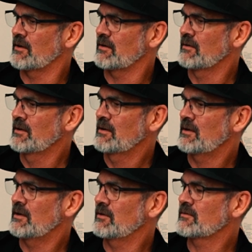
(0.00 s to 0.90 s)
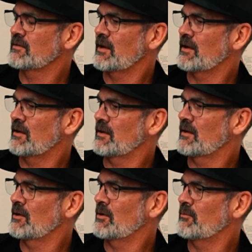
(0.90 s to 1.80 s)
Yeah, it looks like
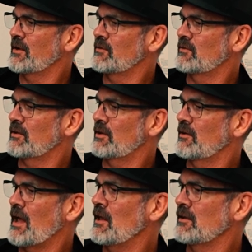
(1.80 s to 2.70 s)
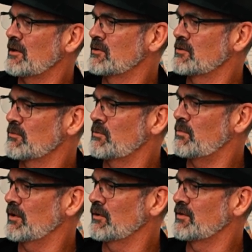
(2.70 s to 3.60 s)
a place that aliens would
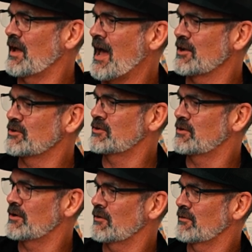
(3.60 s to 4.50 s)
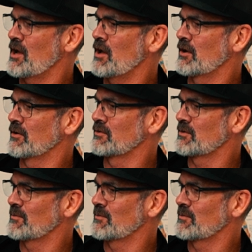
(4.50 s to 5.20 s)
build to hatch their young or something.